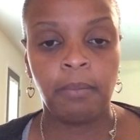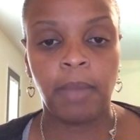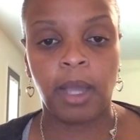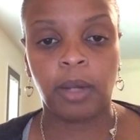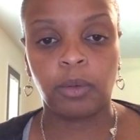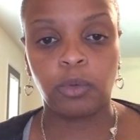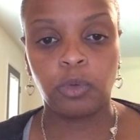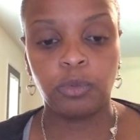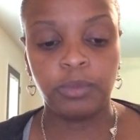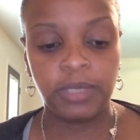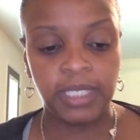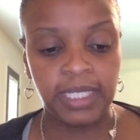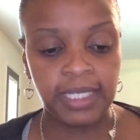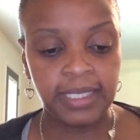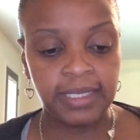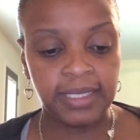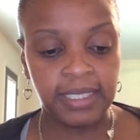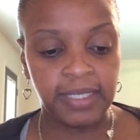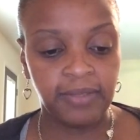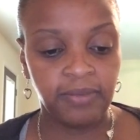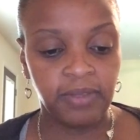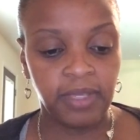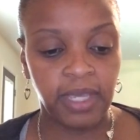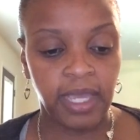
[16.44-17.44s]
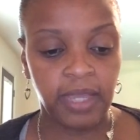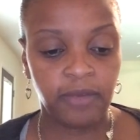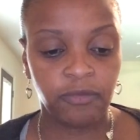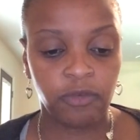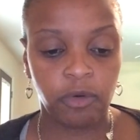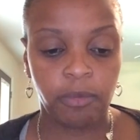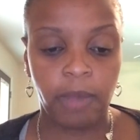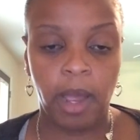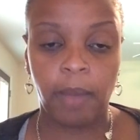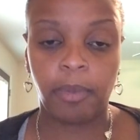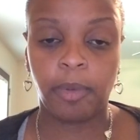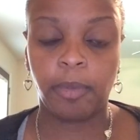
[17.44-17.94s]
My group did deviate
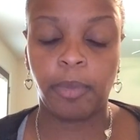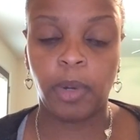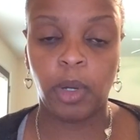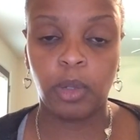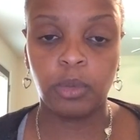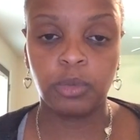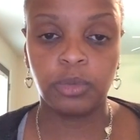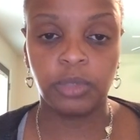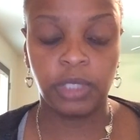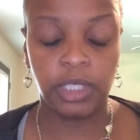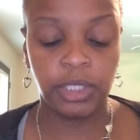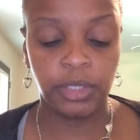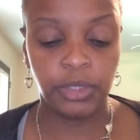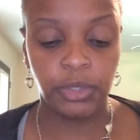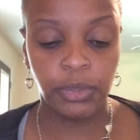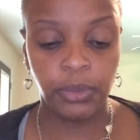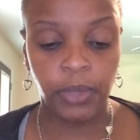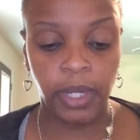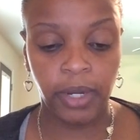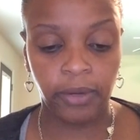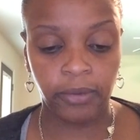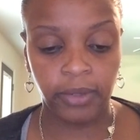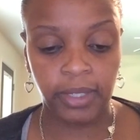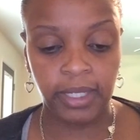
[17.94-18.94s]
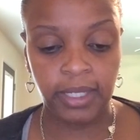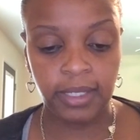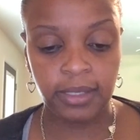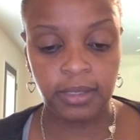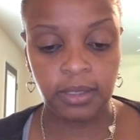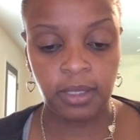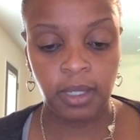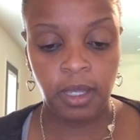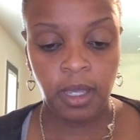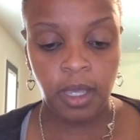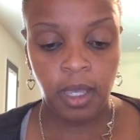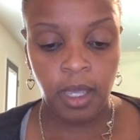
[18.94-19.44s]
from my proposal in two
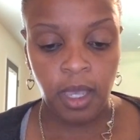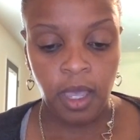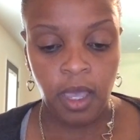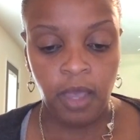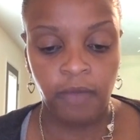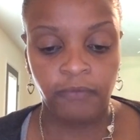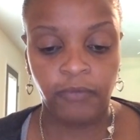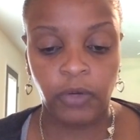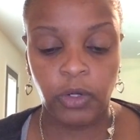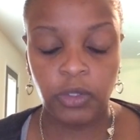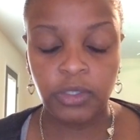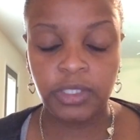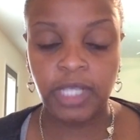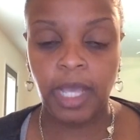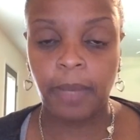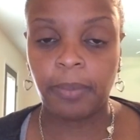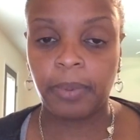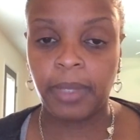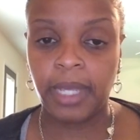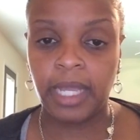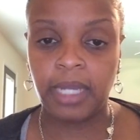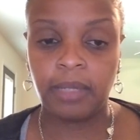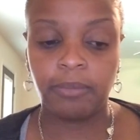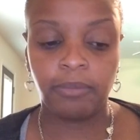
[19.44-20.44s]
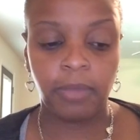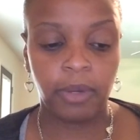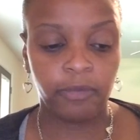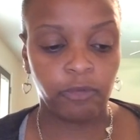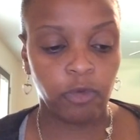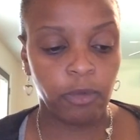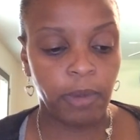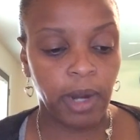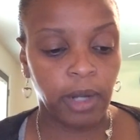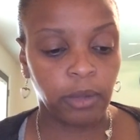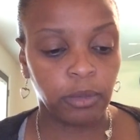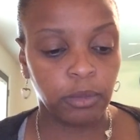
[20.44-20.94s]
areas. First, I planned
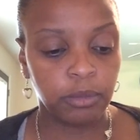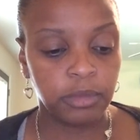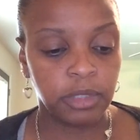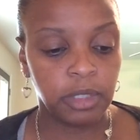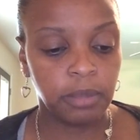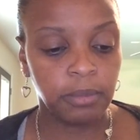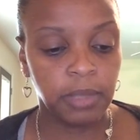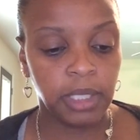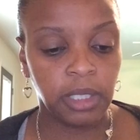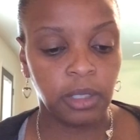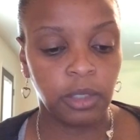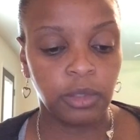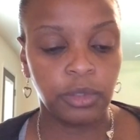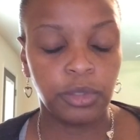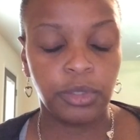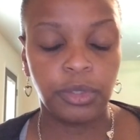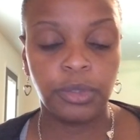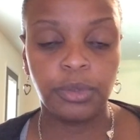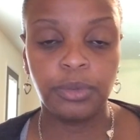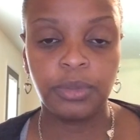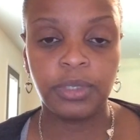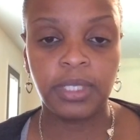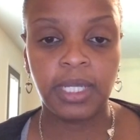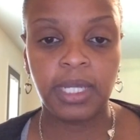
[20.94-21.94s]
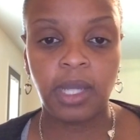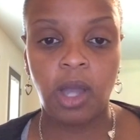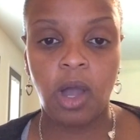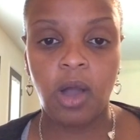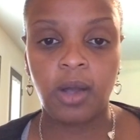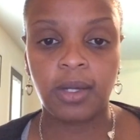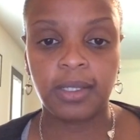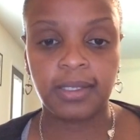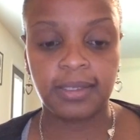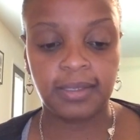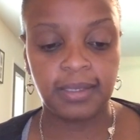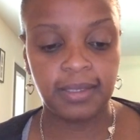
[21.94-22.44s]
for my group to meet on Tuesday,
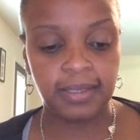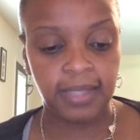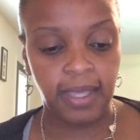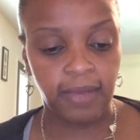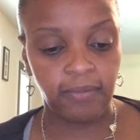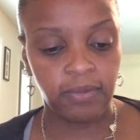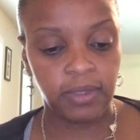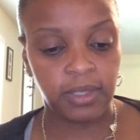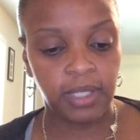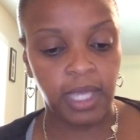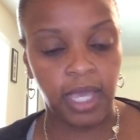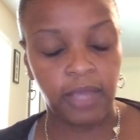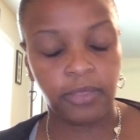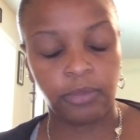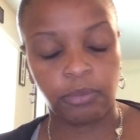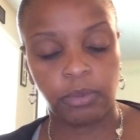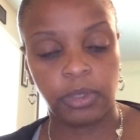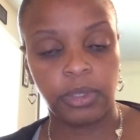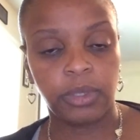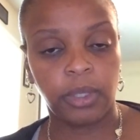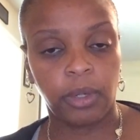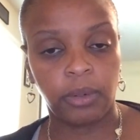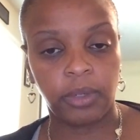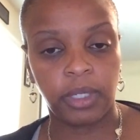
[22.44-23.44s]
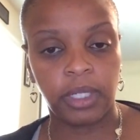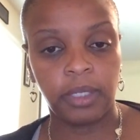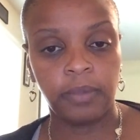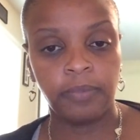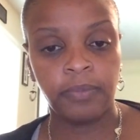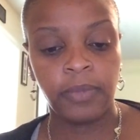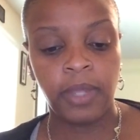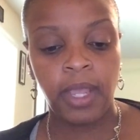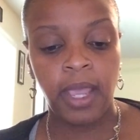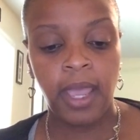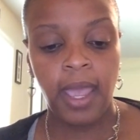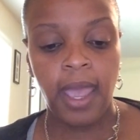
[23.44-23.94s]
August the 7th at 3:30.
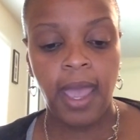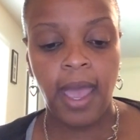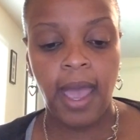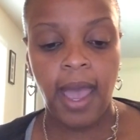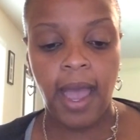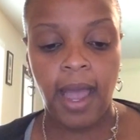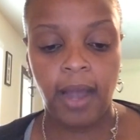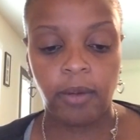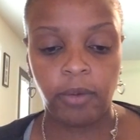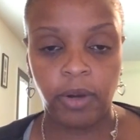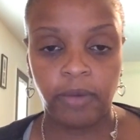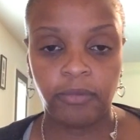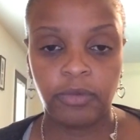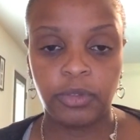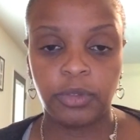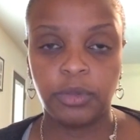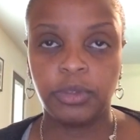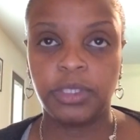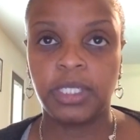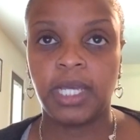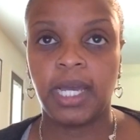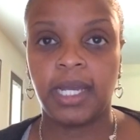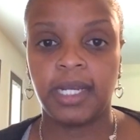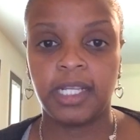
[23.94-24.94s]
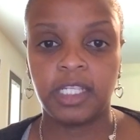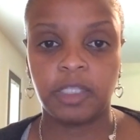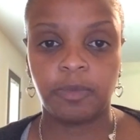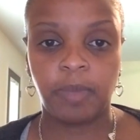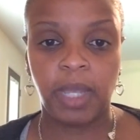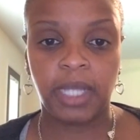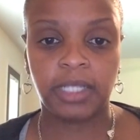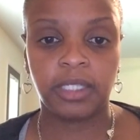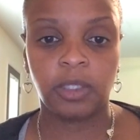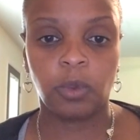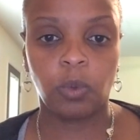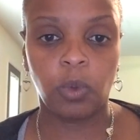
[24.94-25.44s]
However, due to
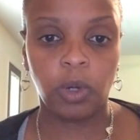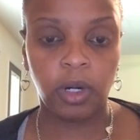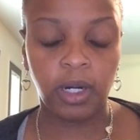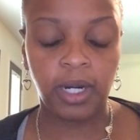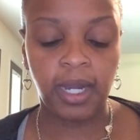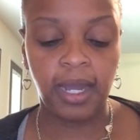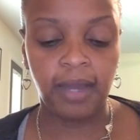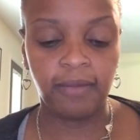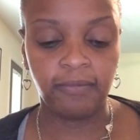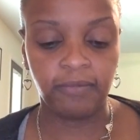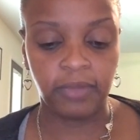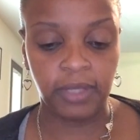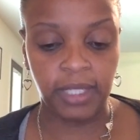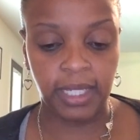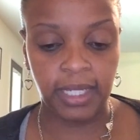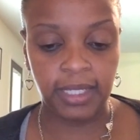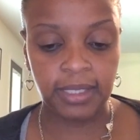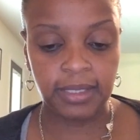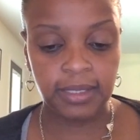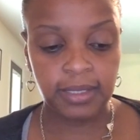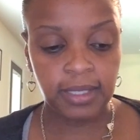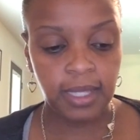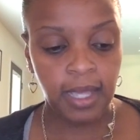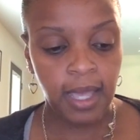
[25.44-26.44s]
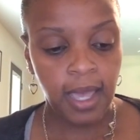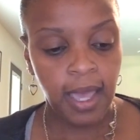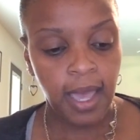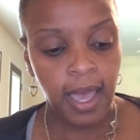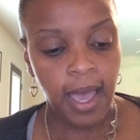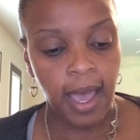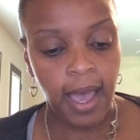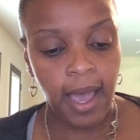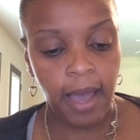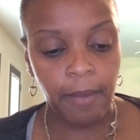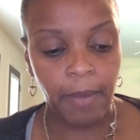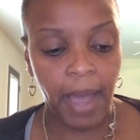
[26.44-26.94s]
unexpected work conflicts,
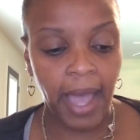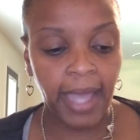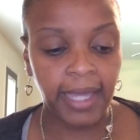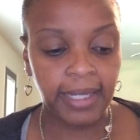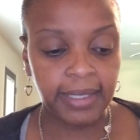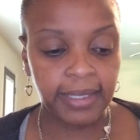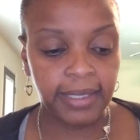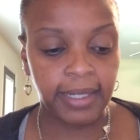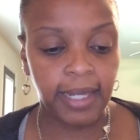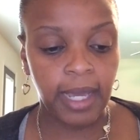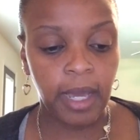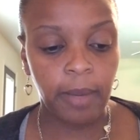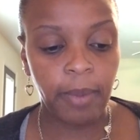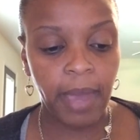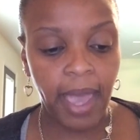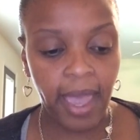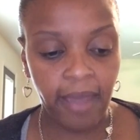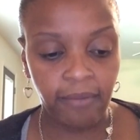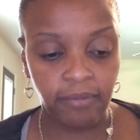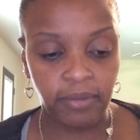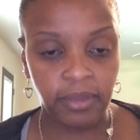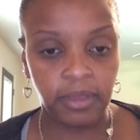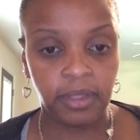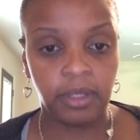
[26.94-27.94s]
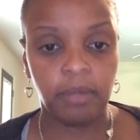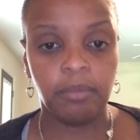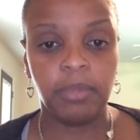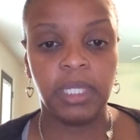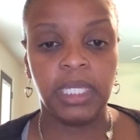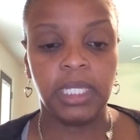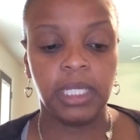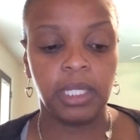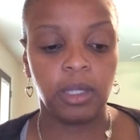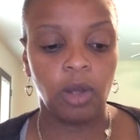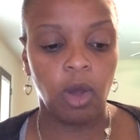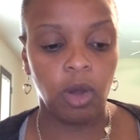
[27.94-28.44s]
I ended up having the
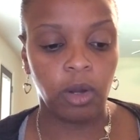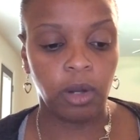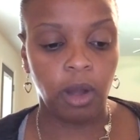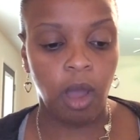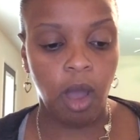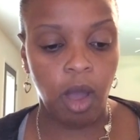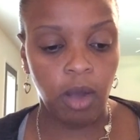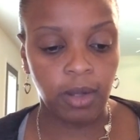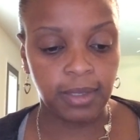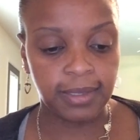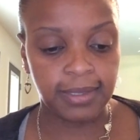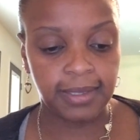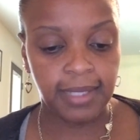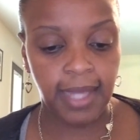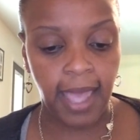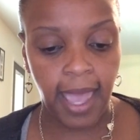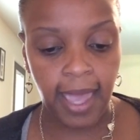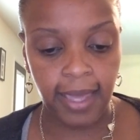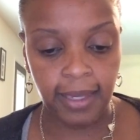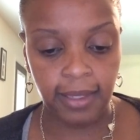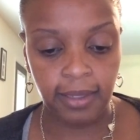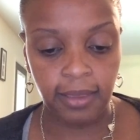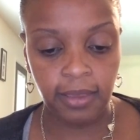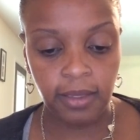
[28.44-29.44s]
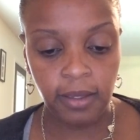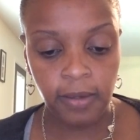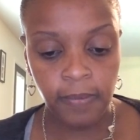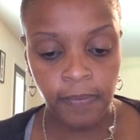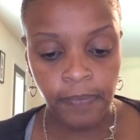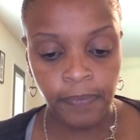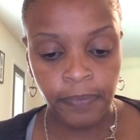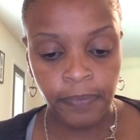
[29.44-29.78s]
meeting on August the 8th.